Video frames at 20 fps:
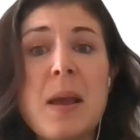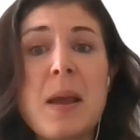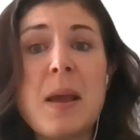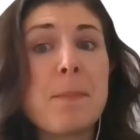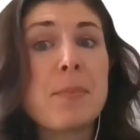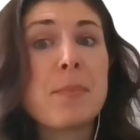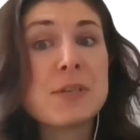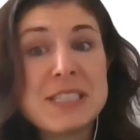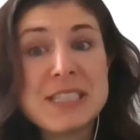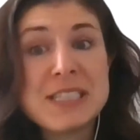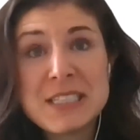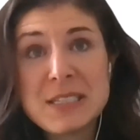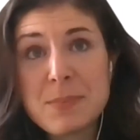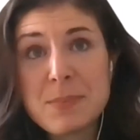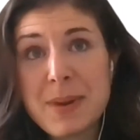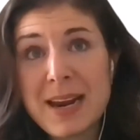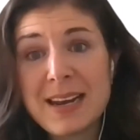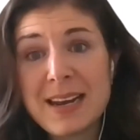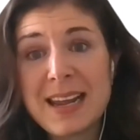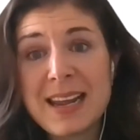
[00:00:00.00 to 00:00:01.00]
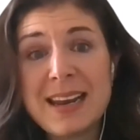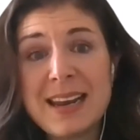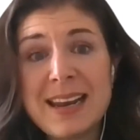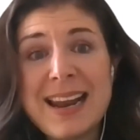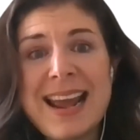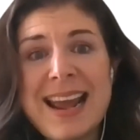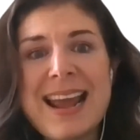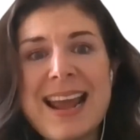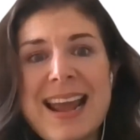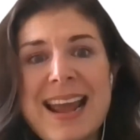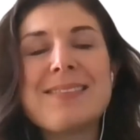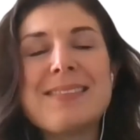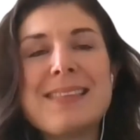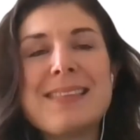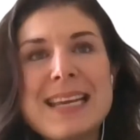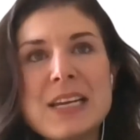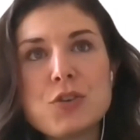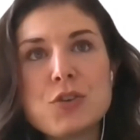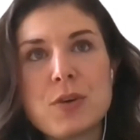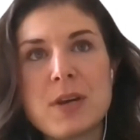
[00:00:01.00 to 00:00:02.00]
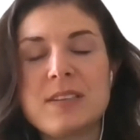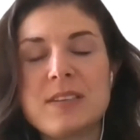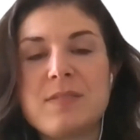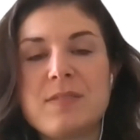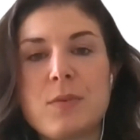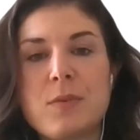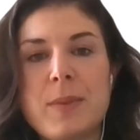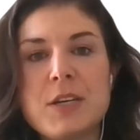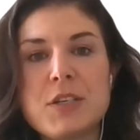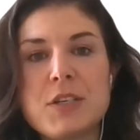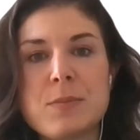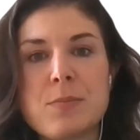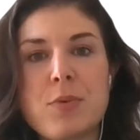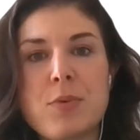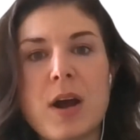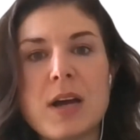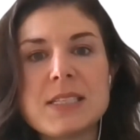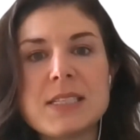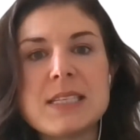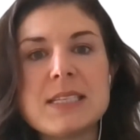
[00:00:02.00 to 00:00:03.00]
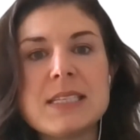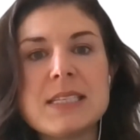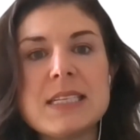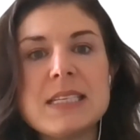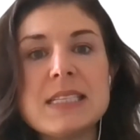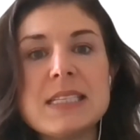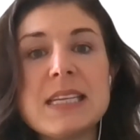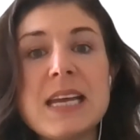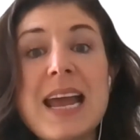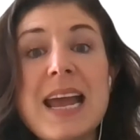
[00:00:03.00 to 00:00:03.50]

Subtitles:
participate in, and lead transformation processes